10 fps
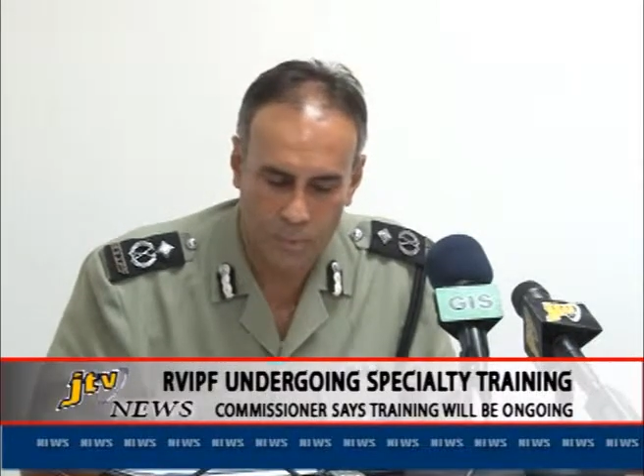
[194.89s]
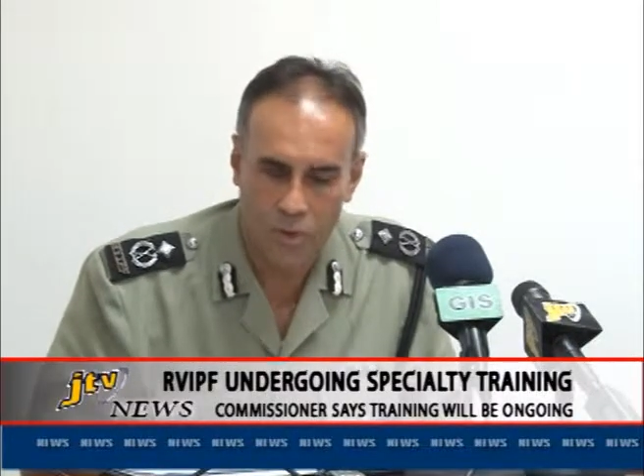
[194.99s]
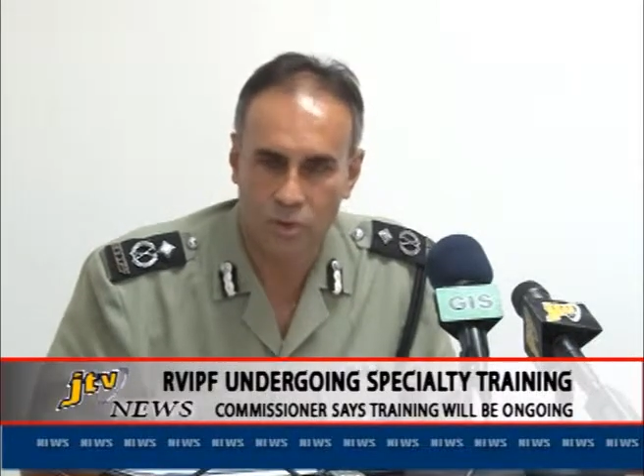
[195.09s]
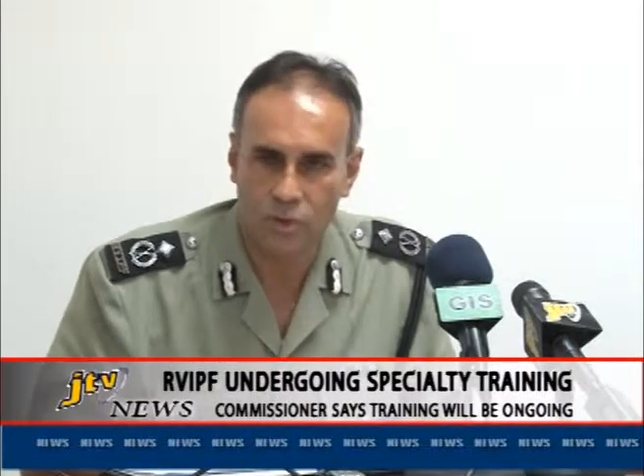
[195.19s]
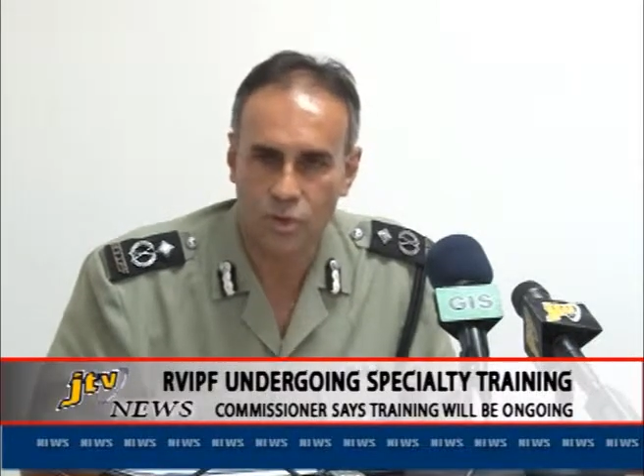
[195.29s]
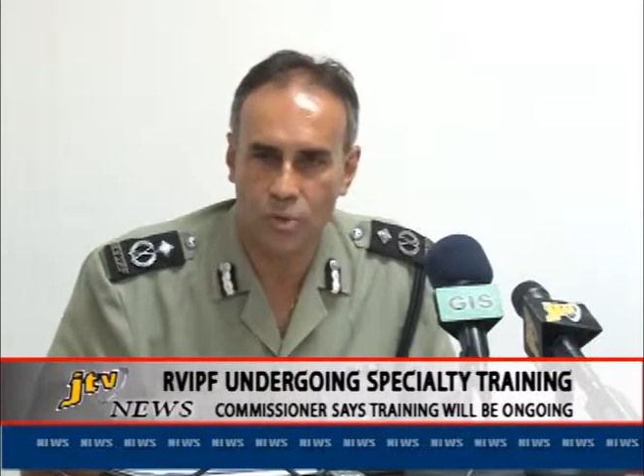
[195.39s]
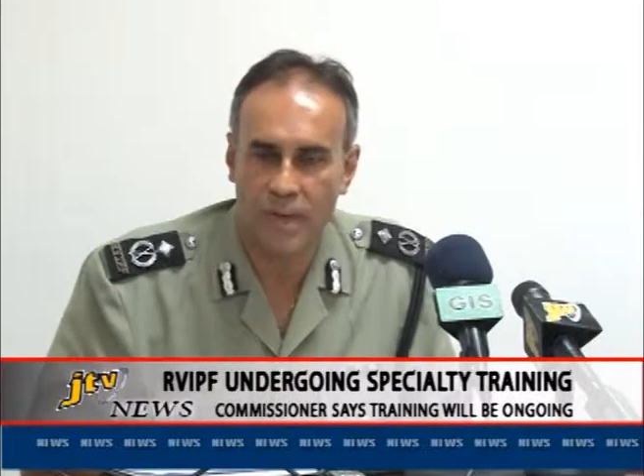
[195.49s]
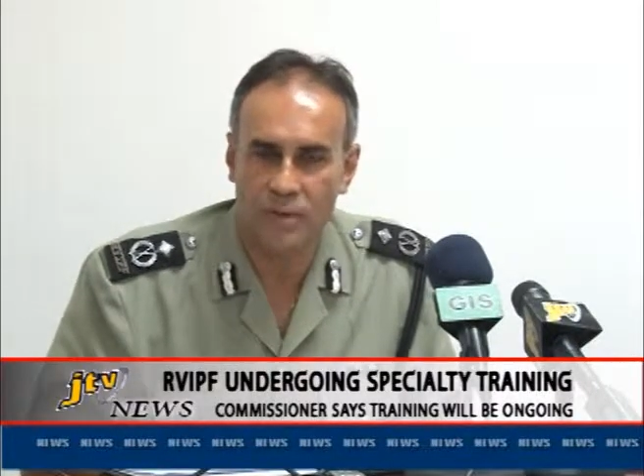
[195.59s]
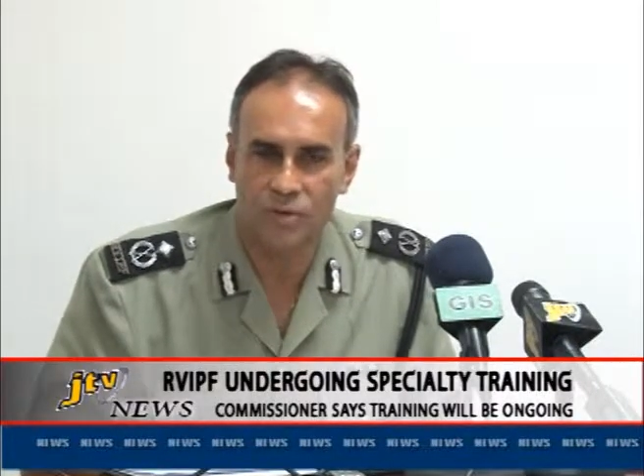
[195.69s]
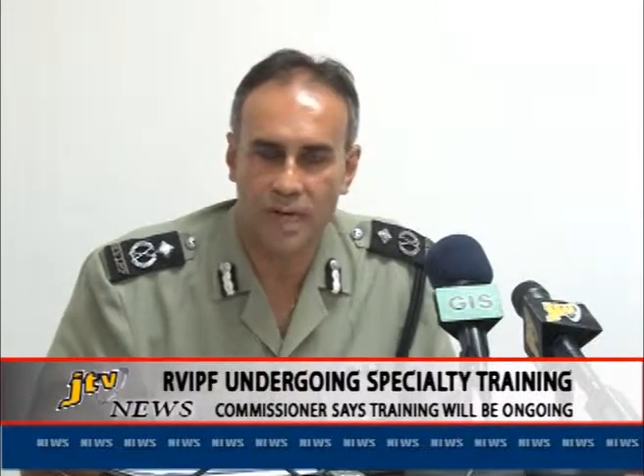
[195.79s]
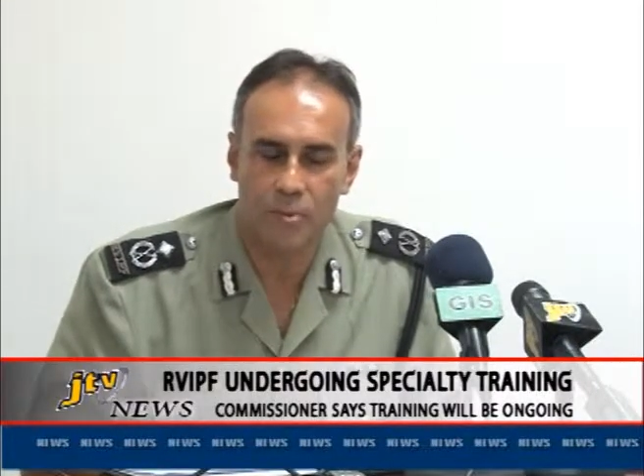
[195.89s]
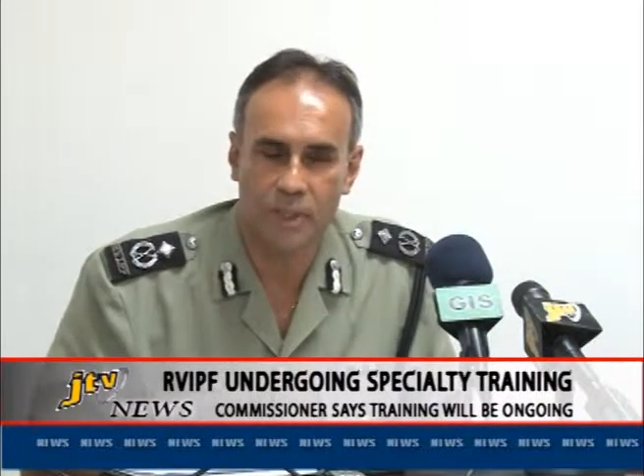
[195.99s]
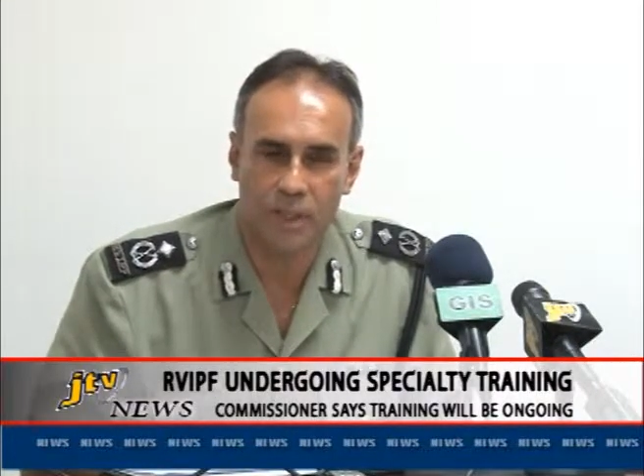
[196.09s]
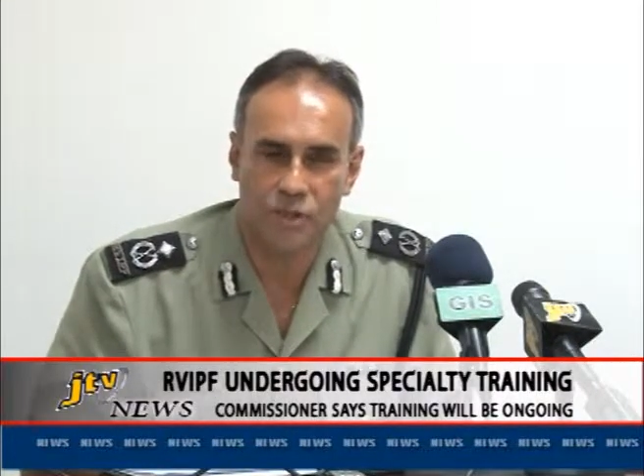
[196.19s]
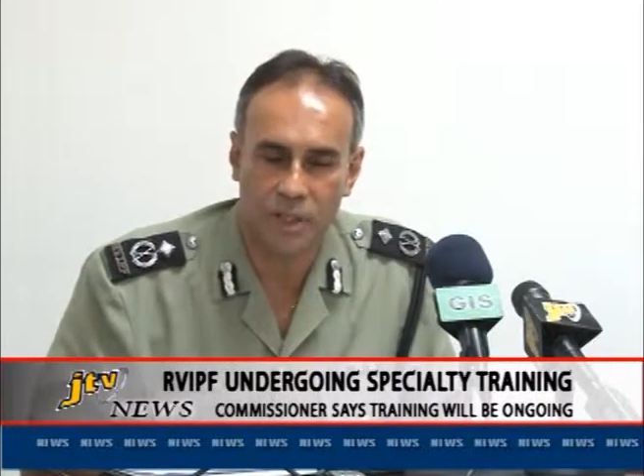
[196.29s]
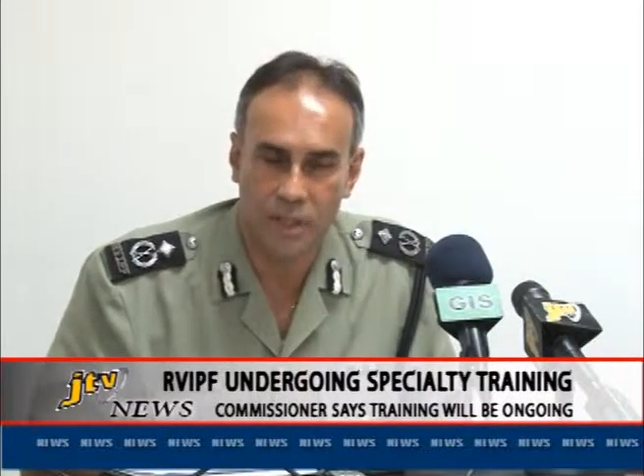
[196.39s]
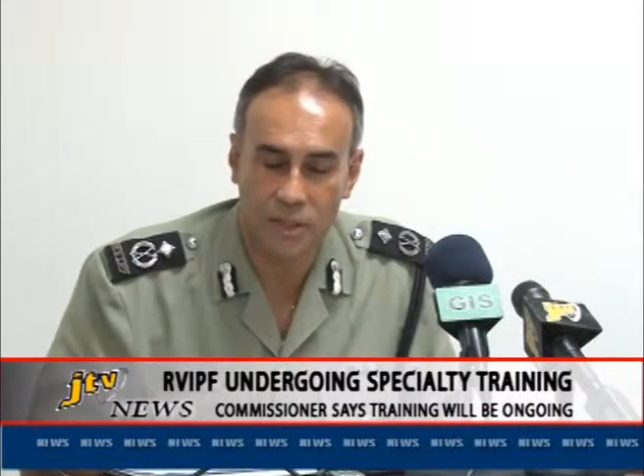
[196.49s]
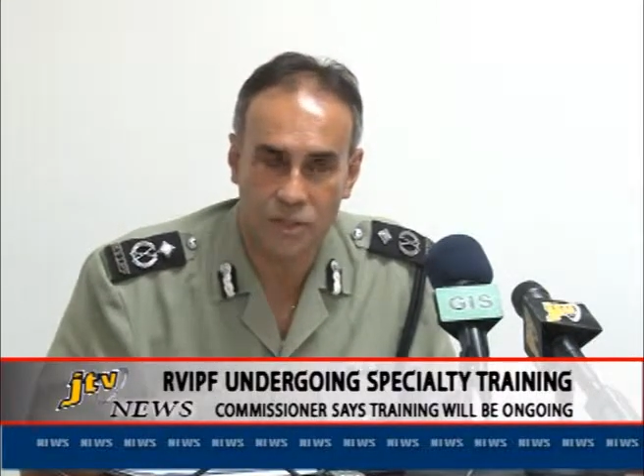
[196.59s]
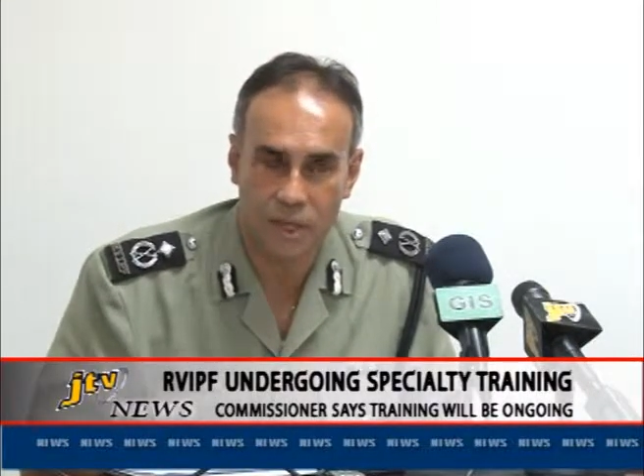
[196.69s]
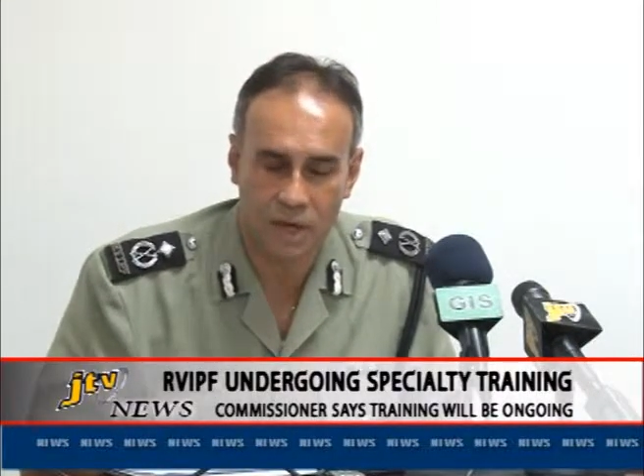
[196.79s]
but it's also about developing our
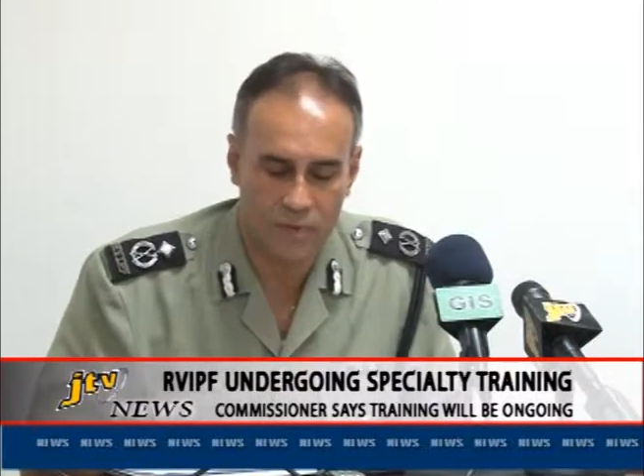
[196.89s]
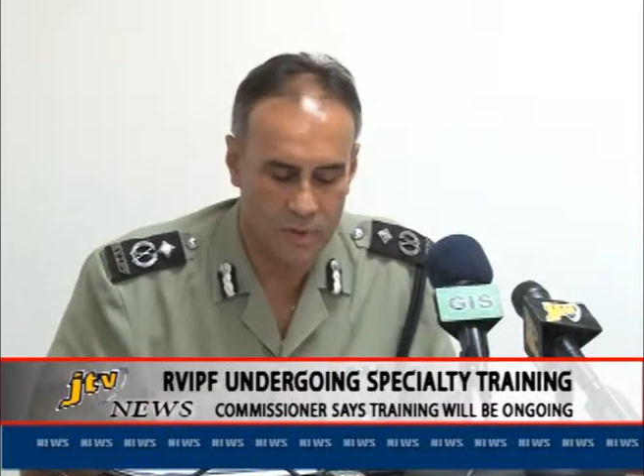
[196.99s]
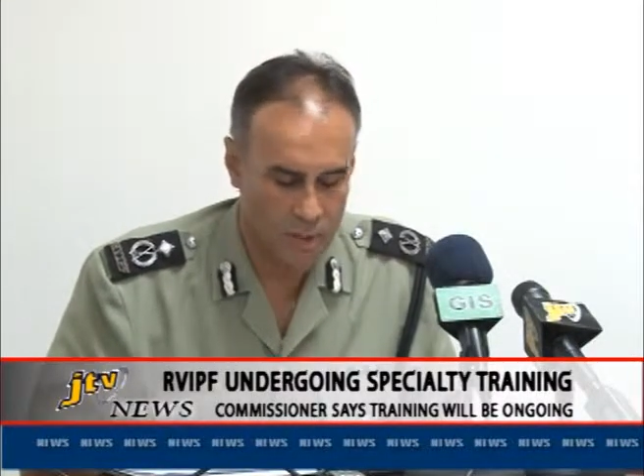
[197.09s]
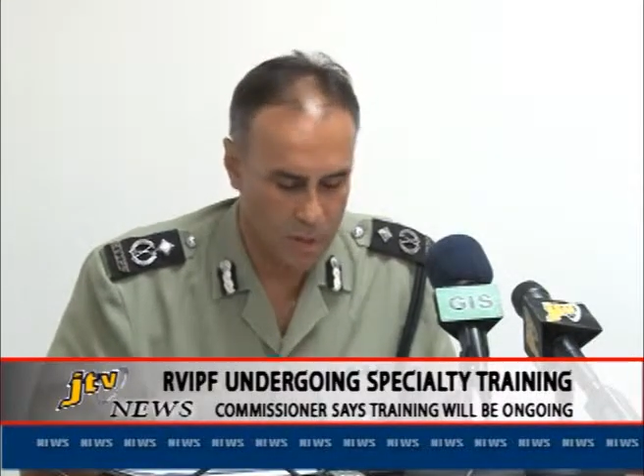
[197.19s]
senior staff